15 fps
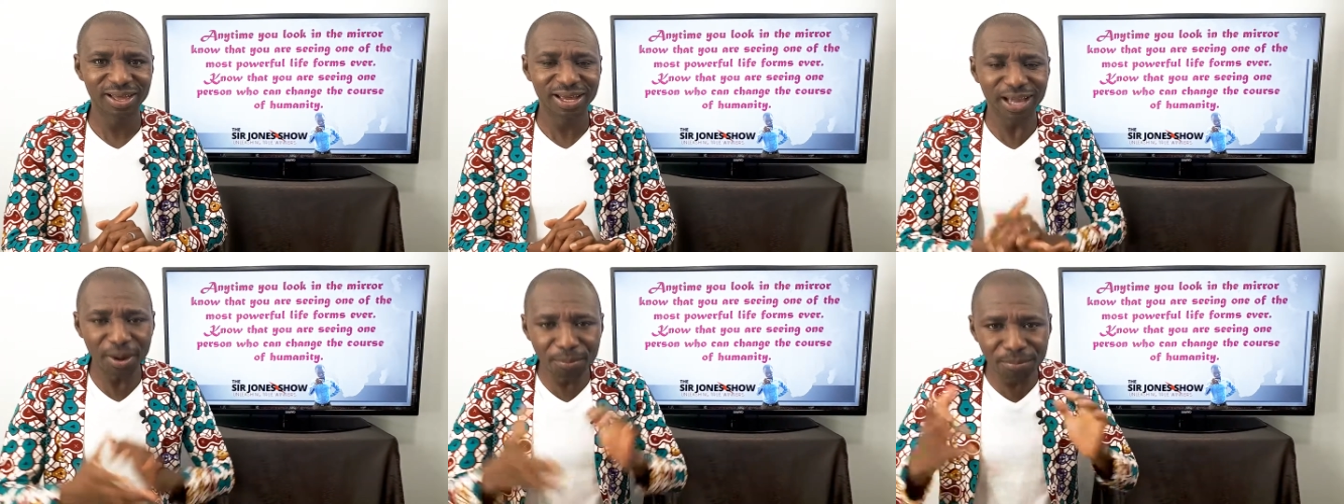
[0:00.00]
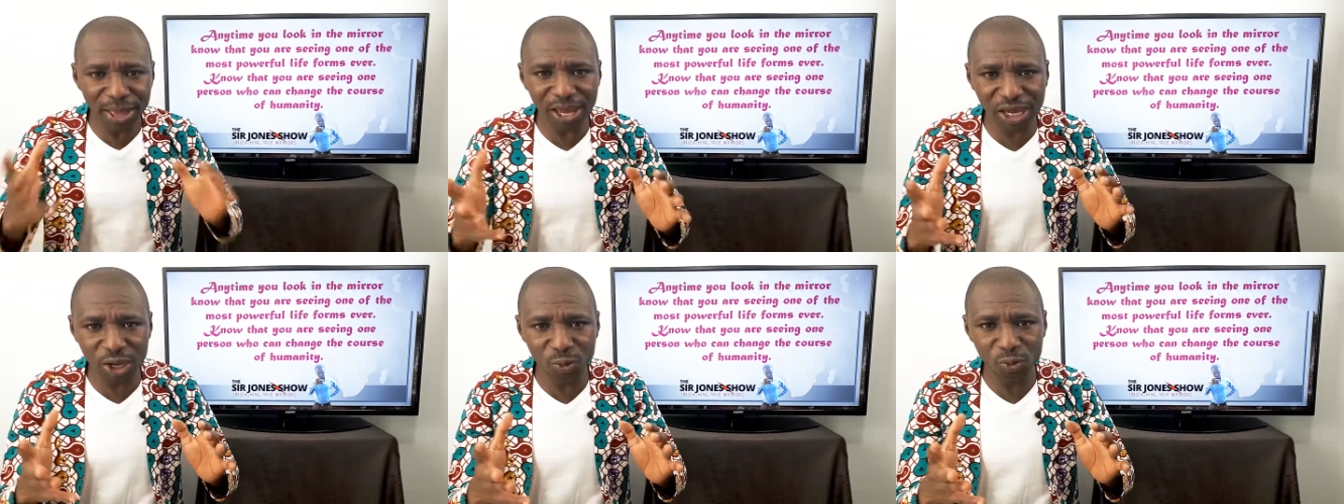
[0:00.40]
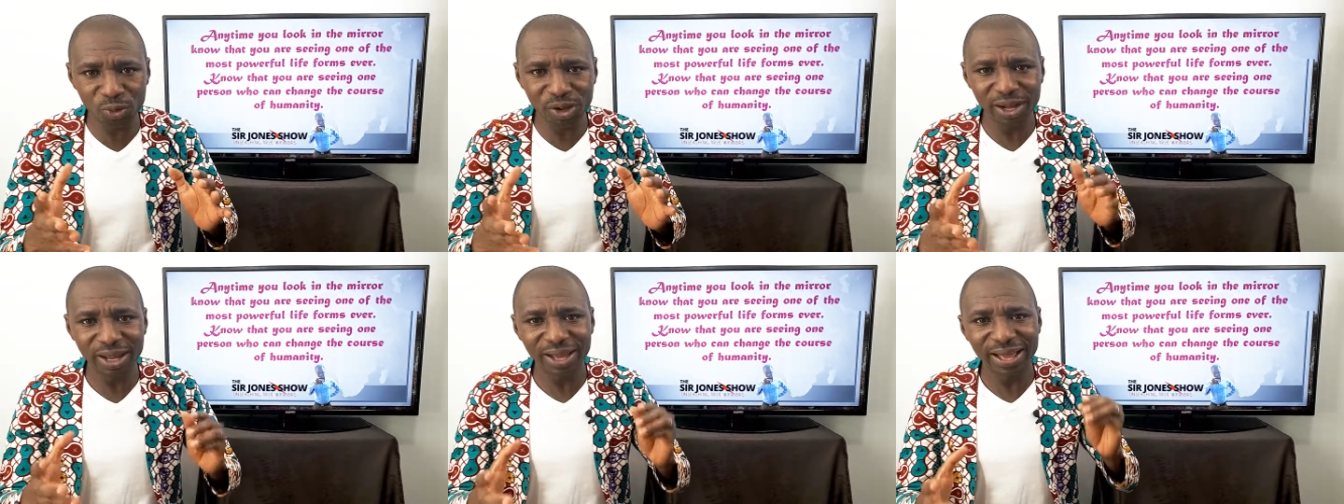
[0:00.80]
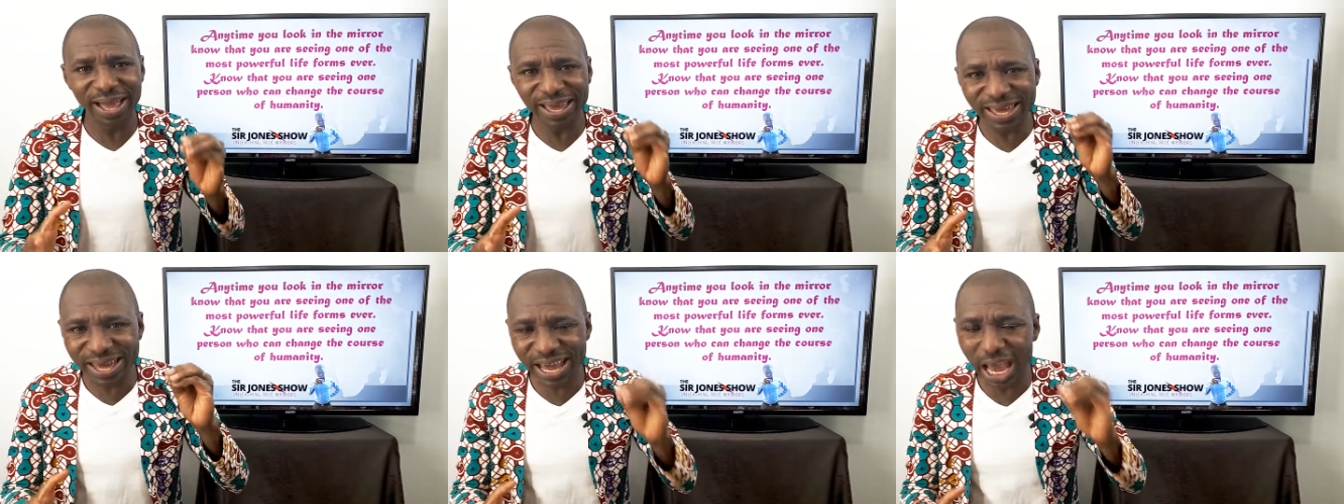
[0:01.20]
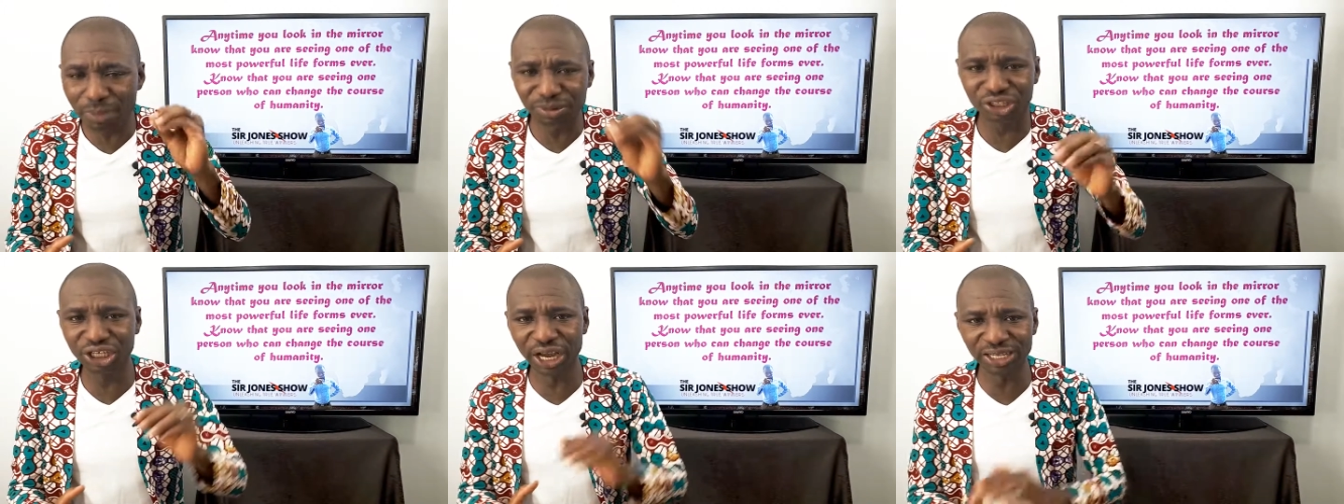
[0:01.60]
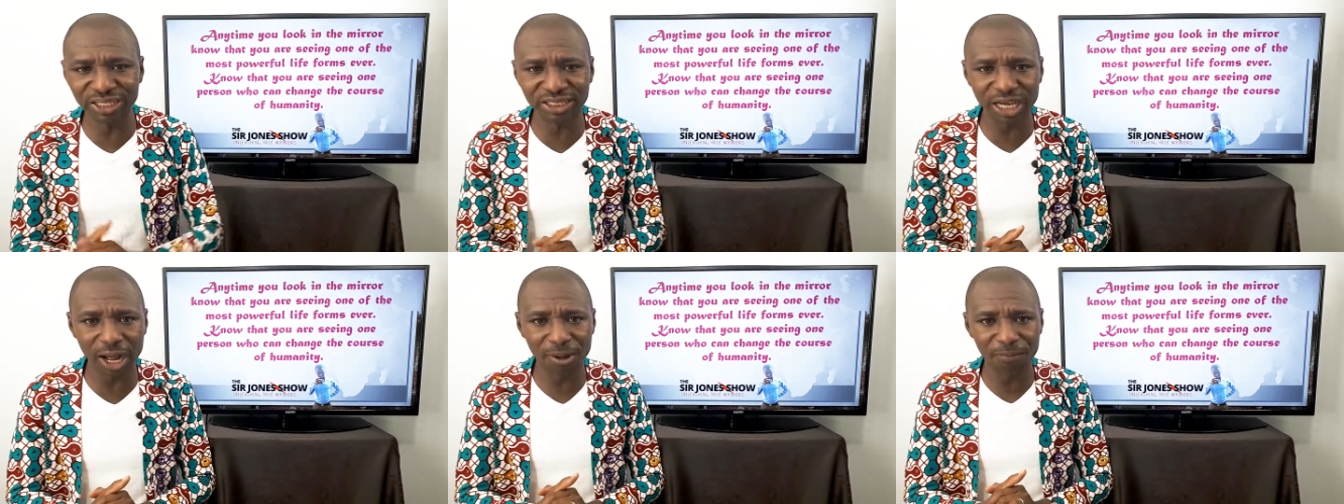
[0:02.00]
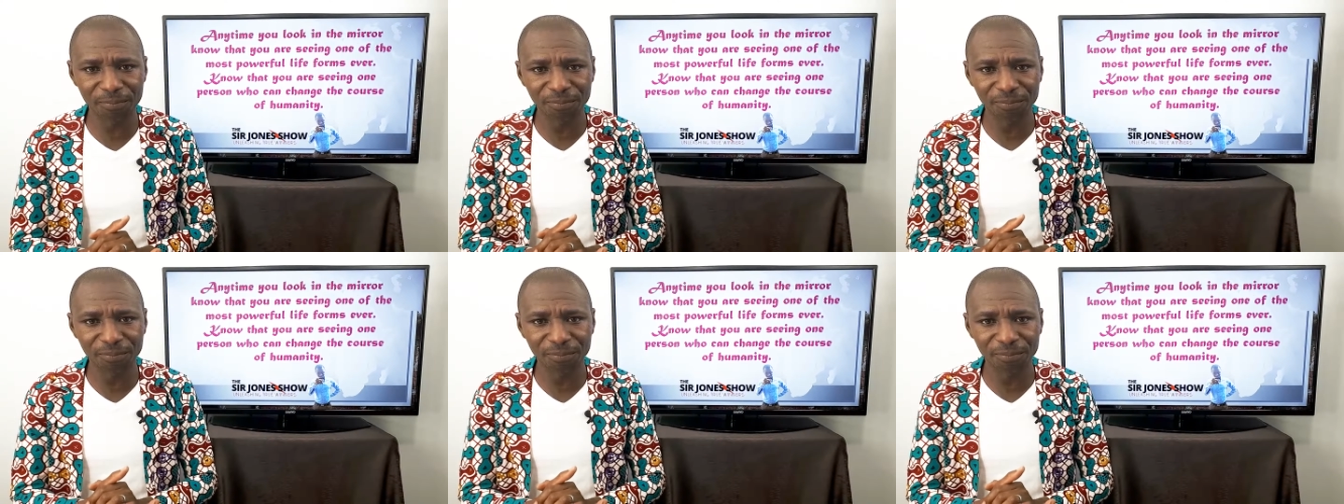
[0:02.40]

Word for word: Can make you a game changer,